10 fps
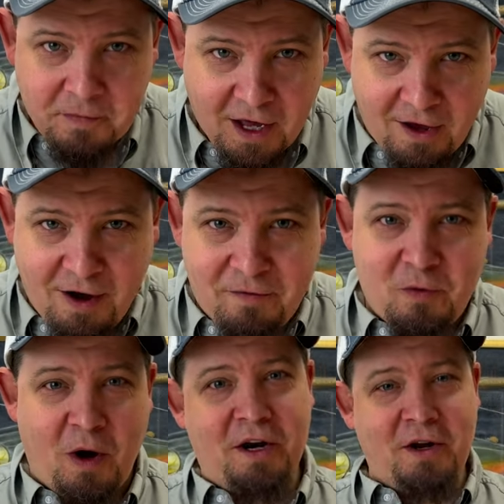Hello
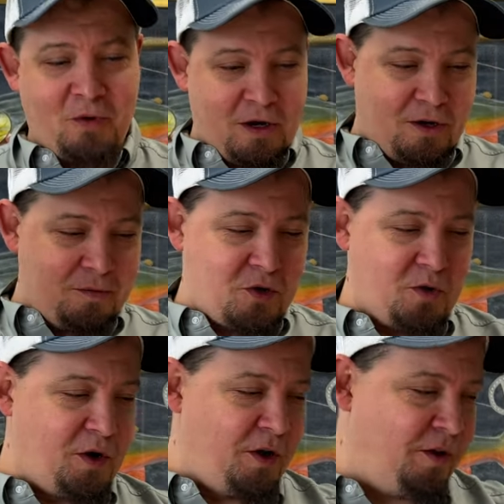everyone and welcome
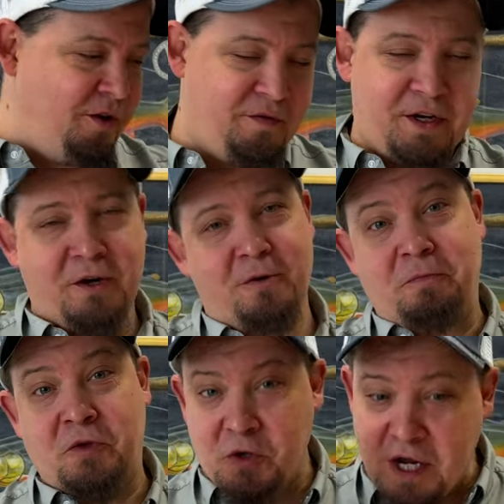to another video.
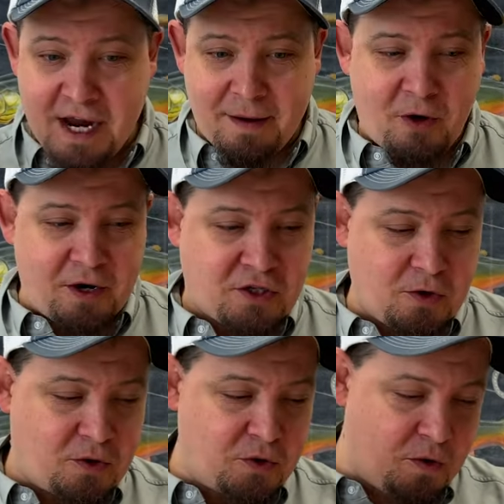Today I'm going to
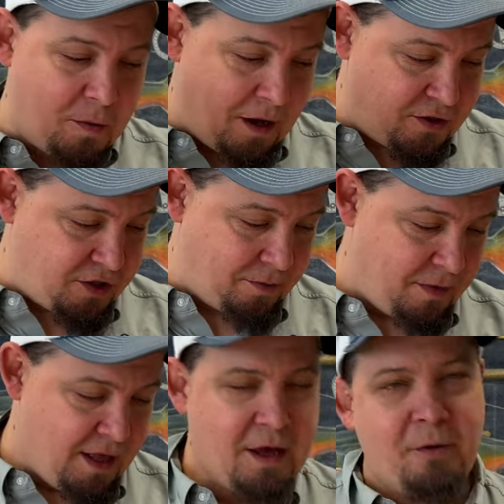talk to you about some,
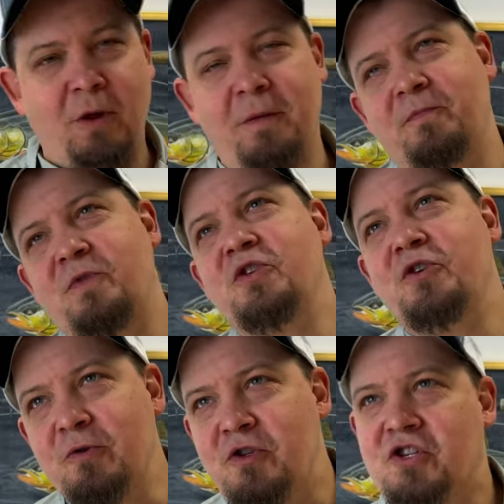well,
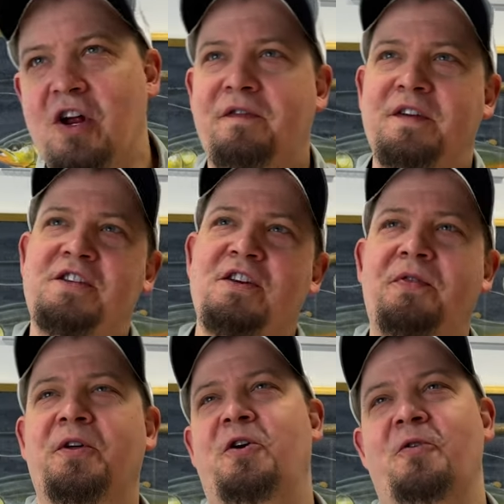new stuff is
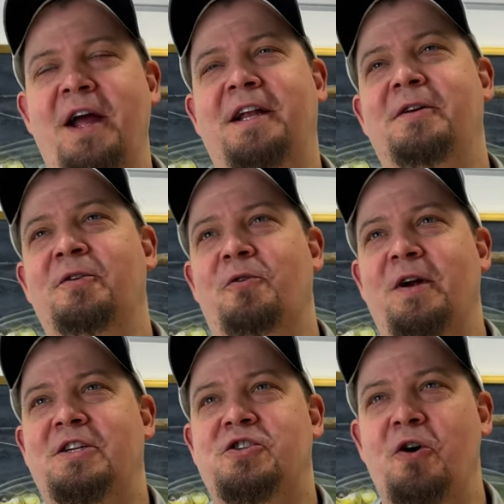not the
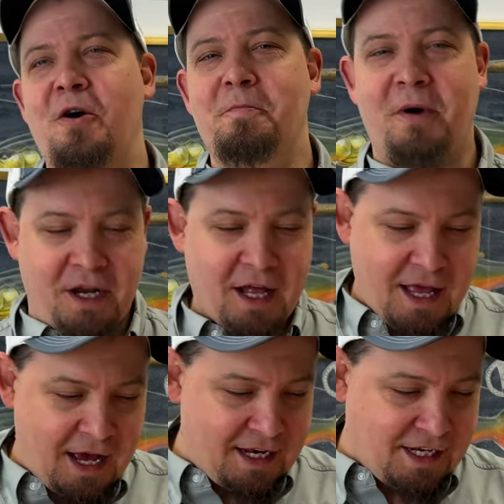correct term, but
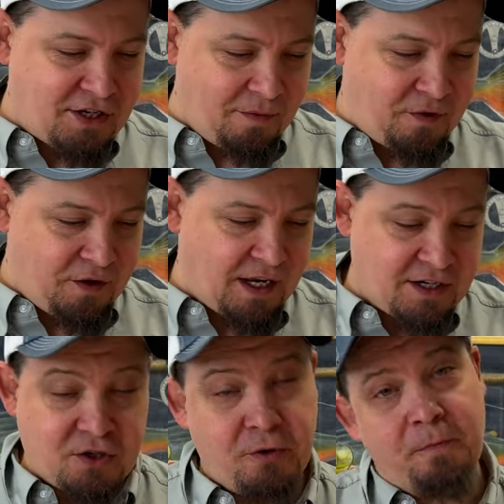at least something that
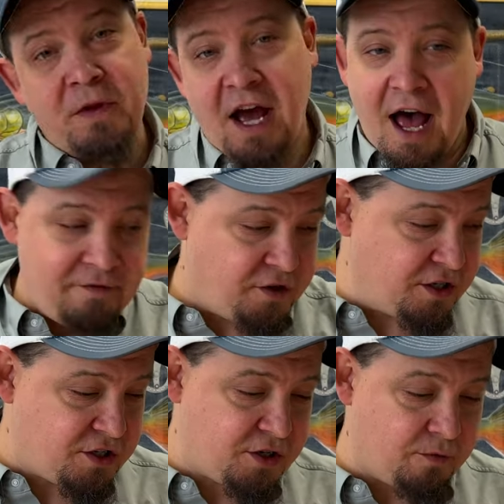is new. I've
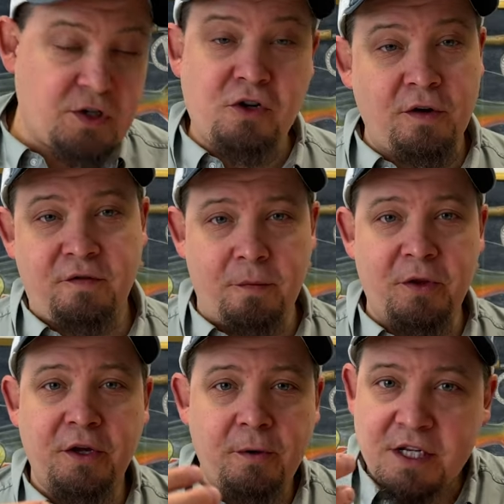just returned from
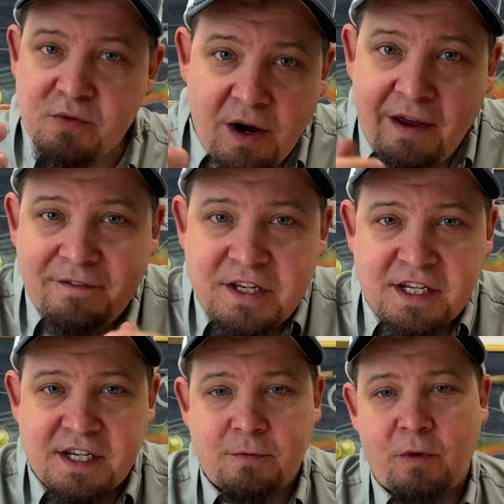the US where I
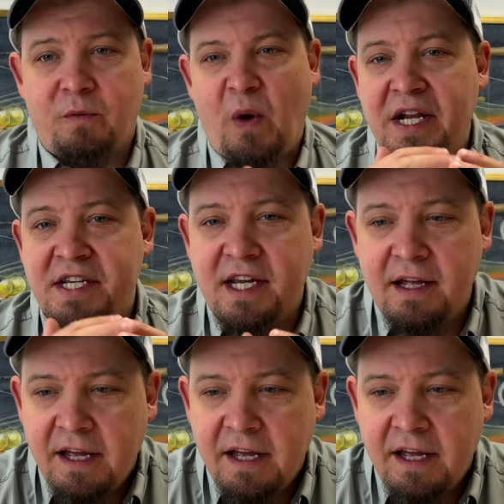visited with Whiting,